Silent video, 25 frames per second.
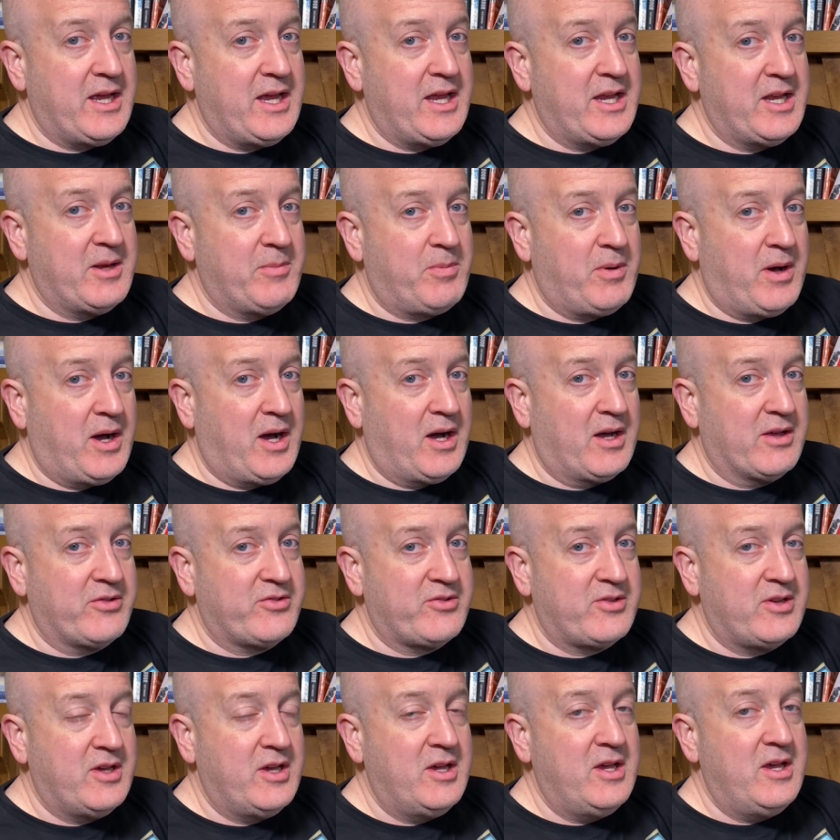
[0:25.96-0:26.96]
in the past.
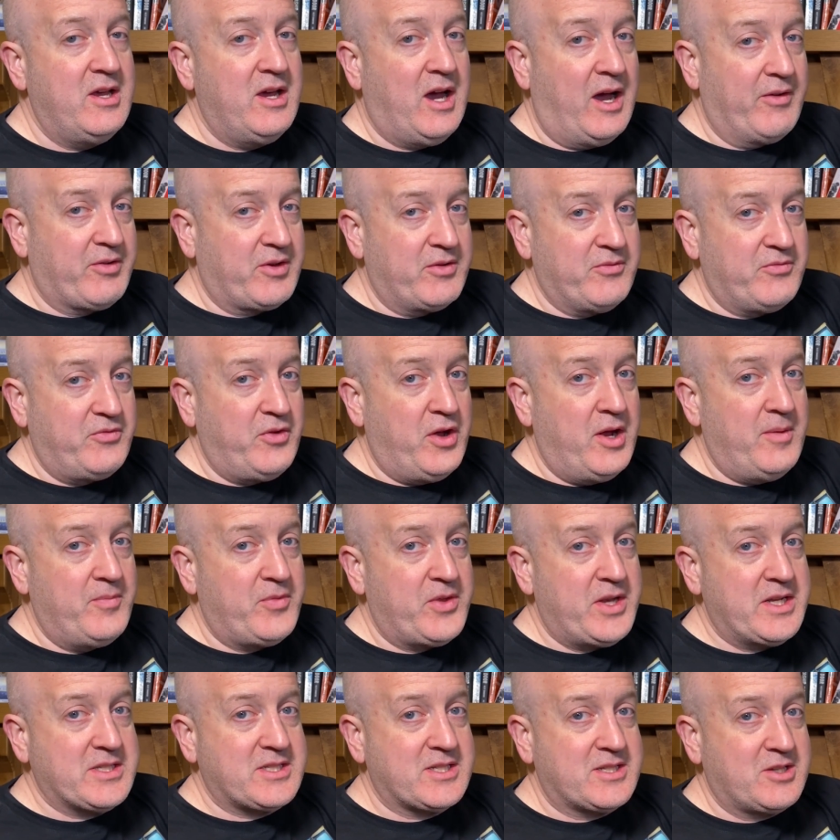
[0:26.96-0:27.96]
I've confirmed that
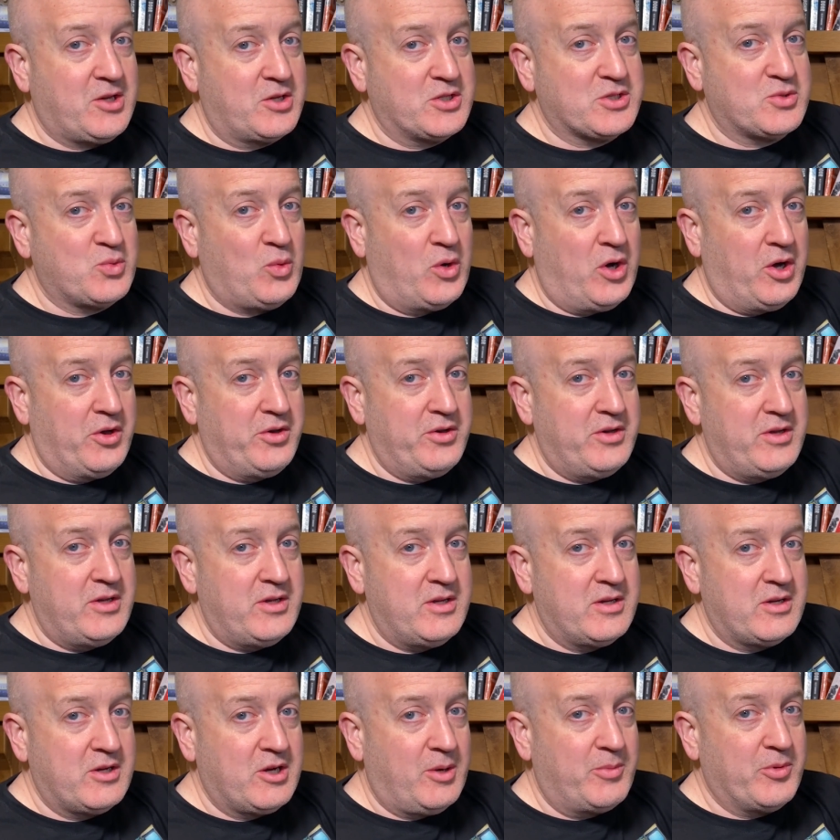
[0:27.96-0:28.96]
it's a DOS1
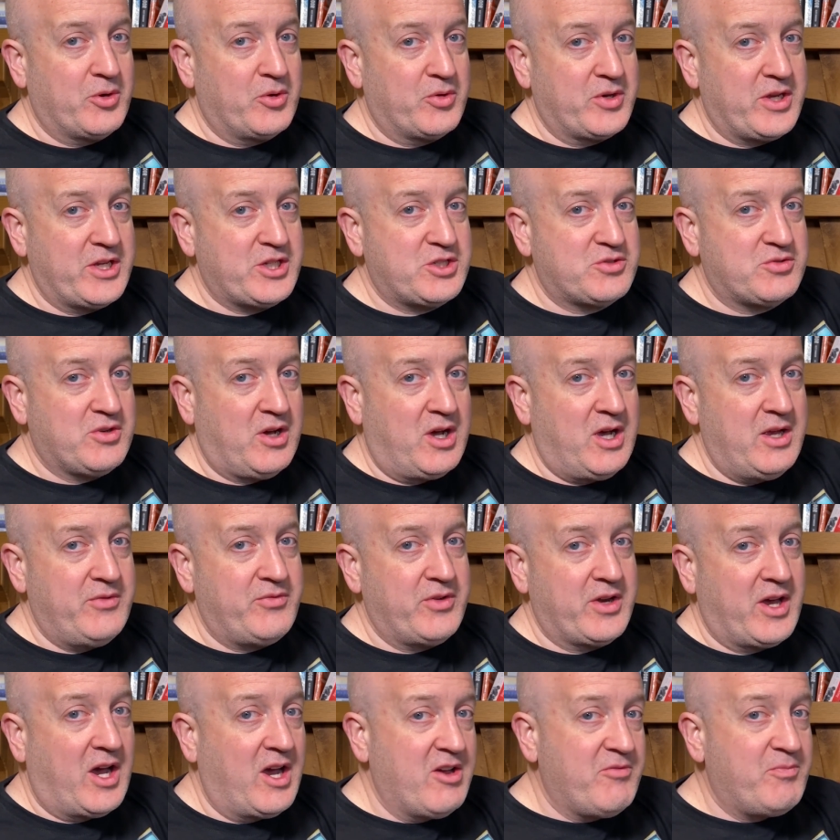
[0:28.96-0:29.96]
Commodore disk drive, and
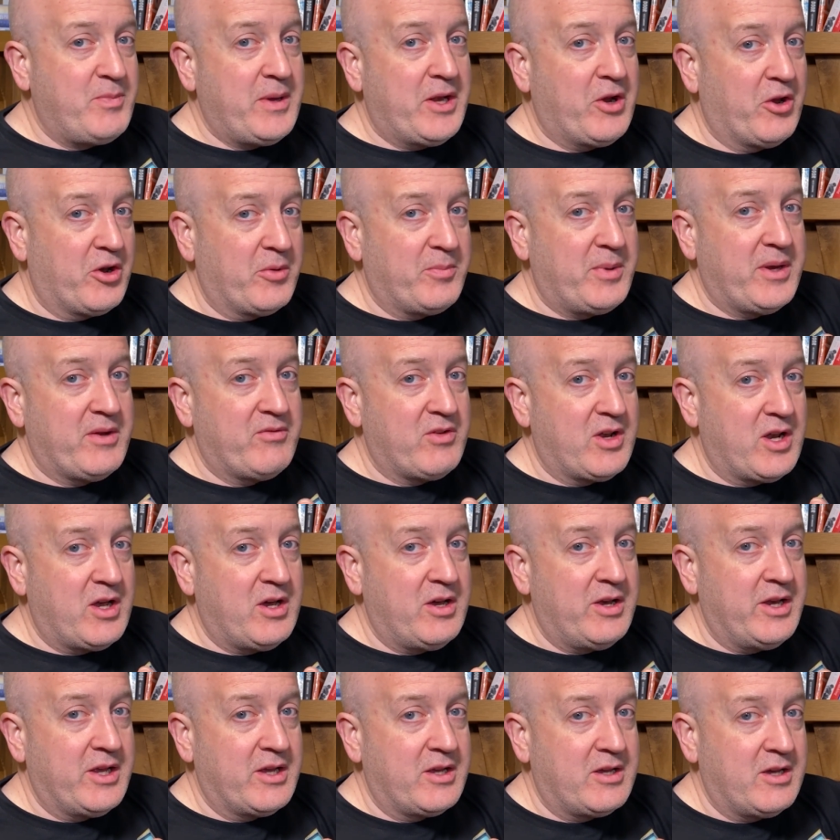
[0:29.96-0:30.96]
I've been on a bit of a
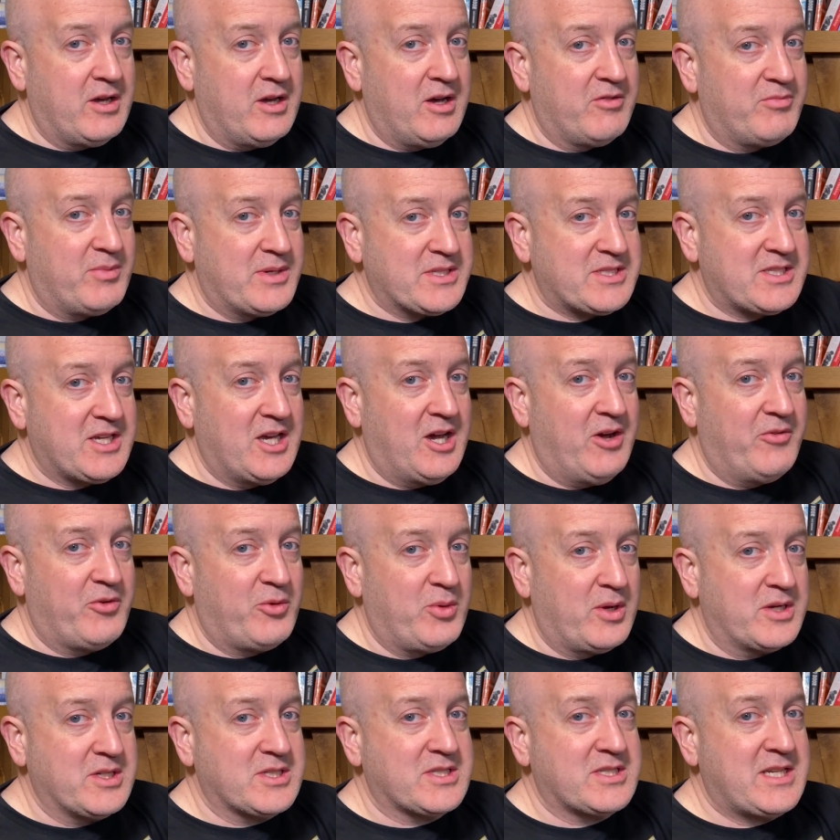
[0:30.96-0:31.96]
learning curve myself to
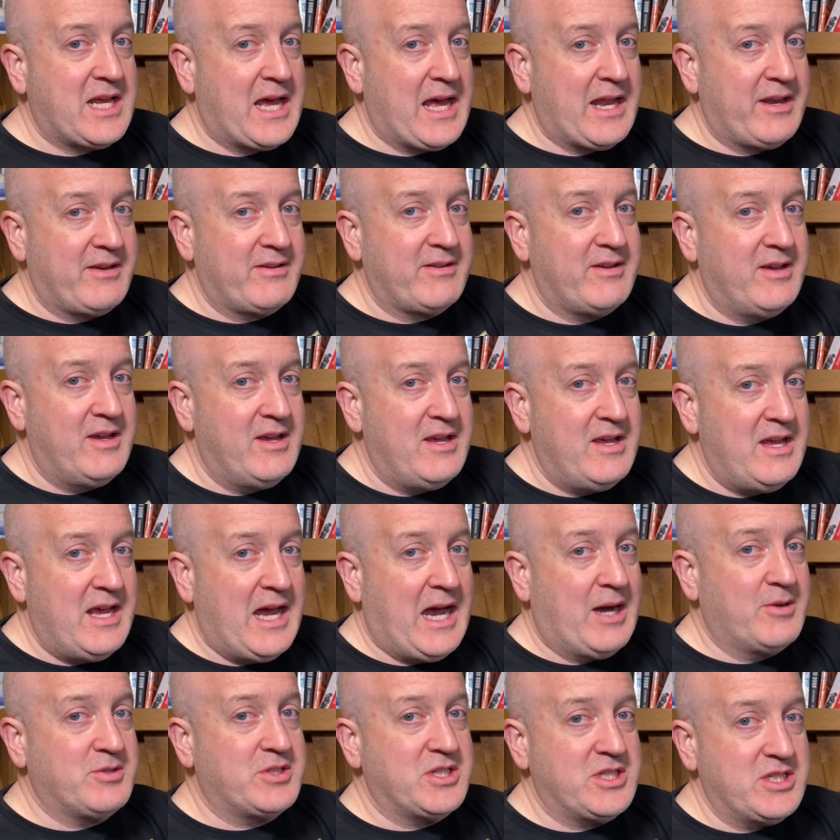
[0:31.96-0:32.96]
understand
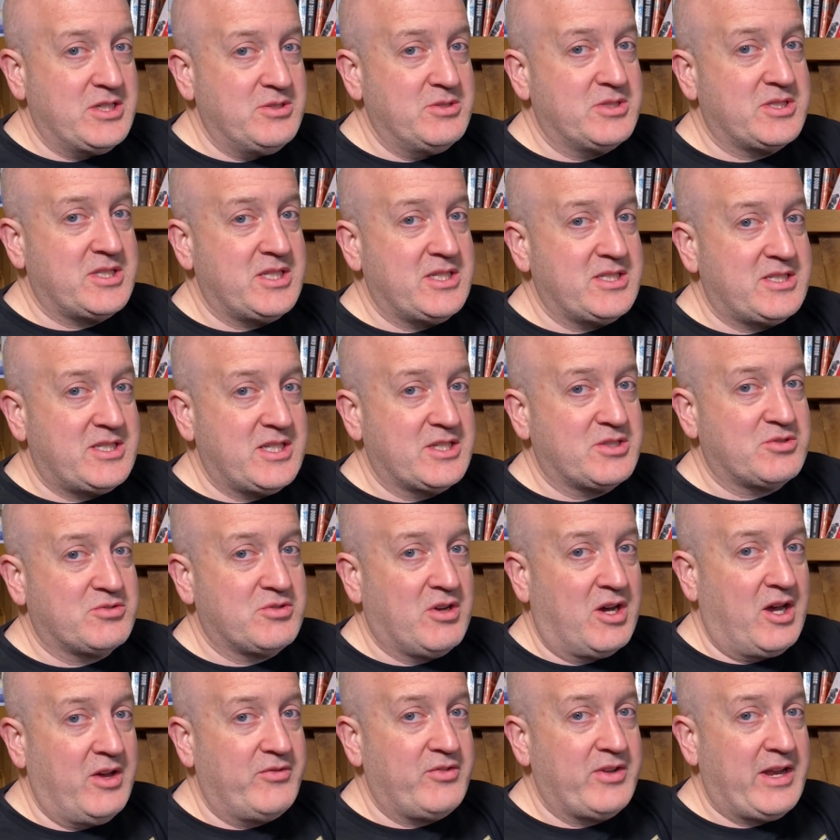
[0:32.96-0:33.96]
how to use these disk
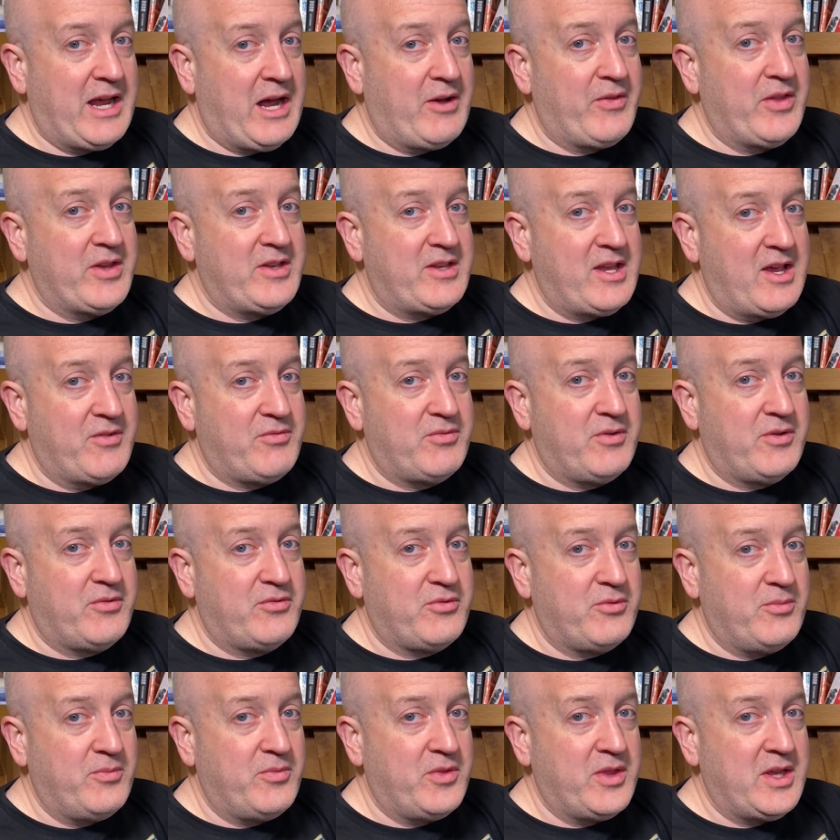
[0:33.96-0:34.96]
drives and how they differ
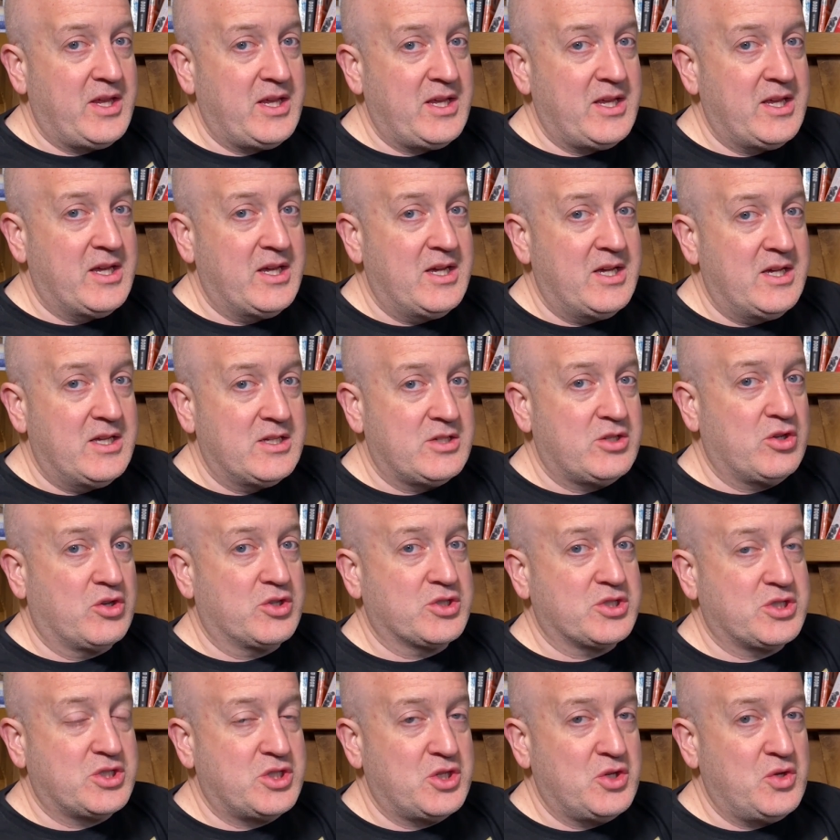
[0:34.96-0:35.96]
from the
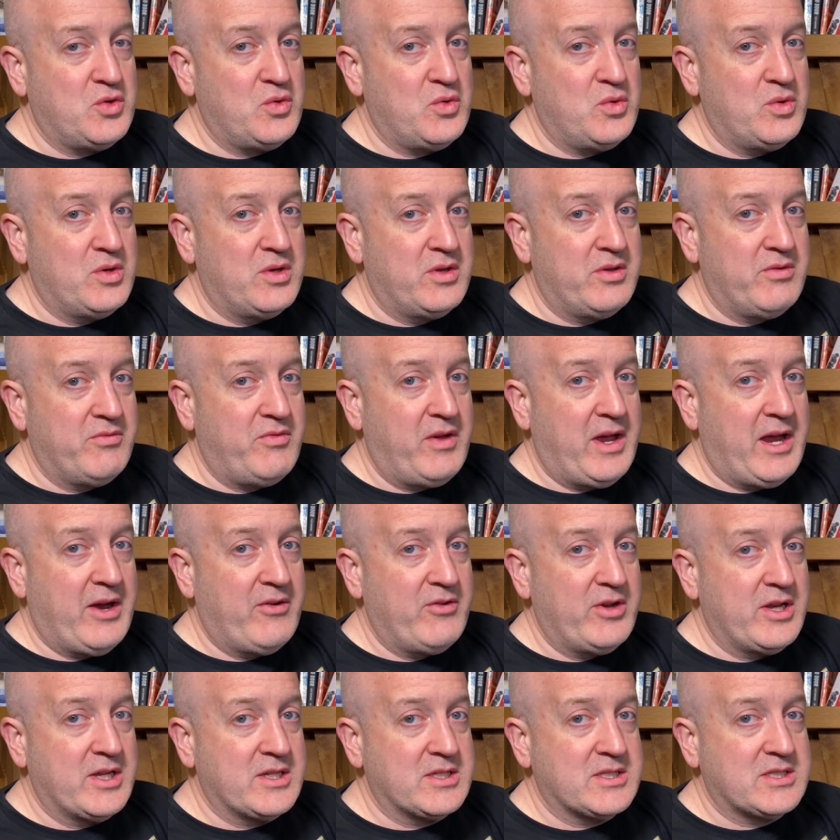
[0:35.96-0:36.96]
DOS2
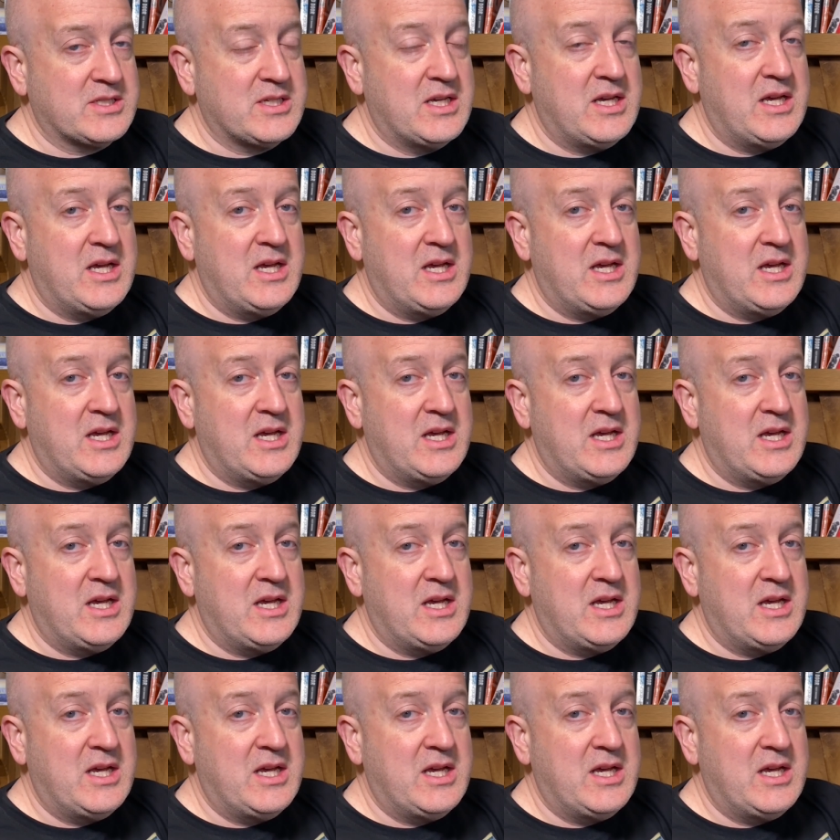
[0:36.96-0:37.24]
variants.